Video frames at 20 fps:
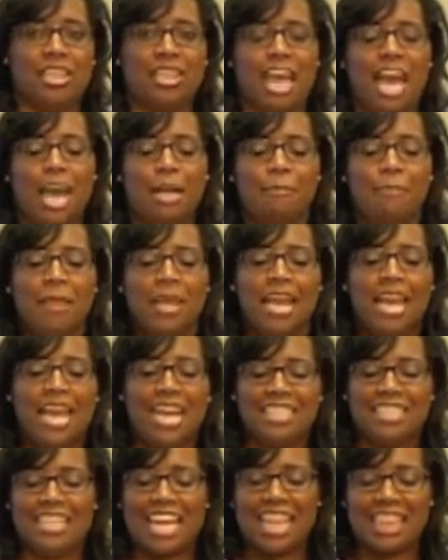that,
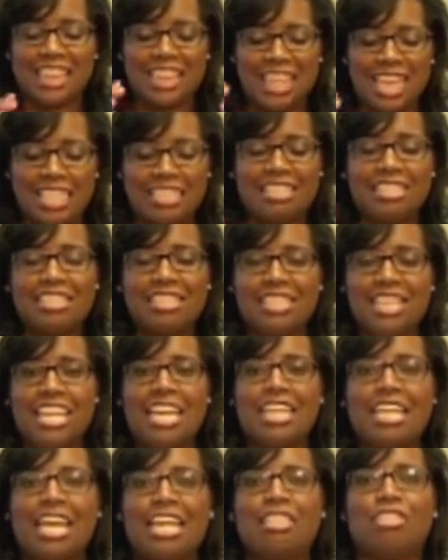is that this
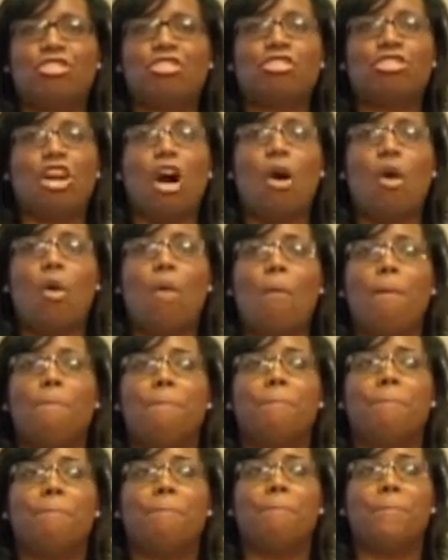sin is so
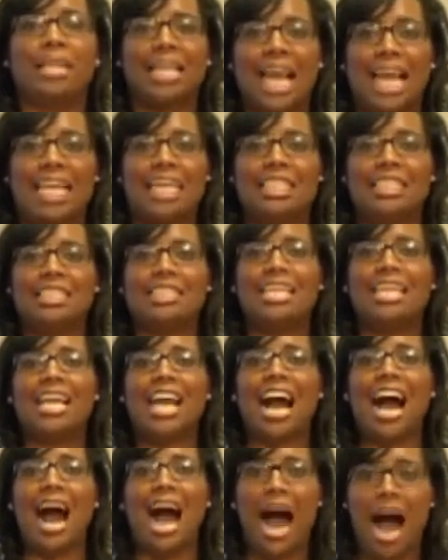
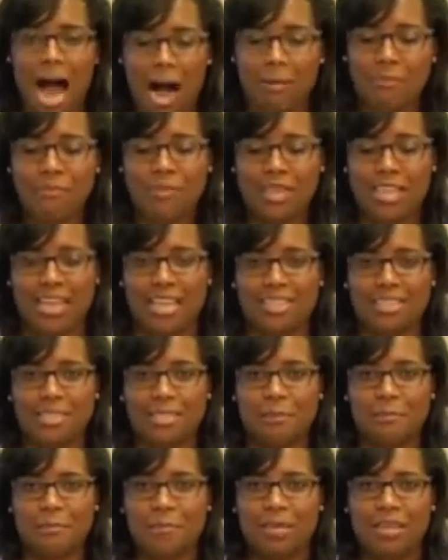blatantly
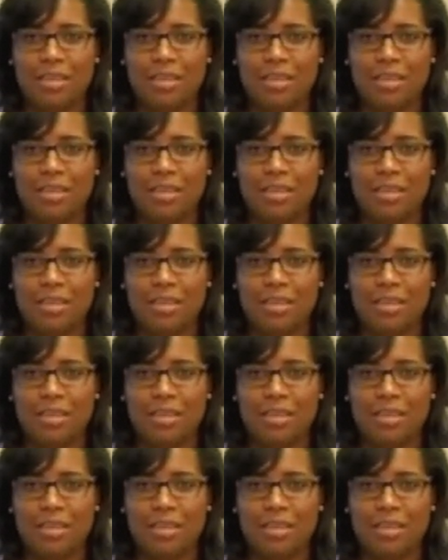obvious.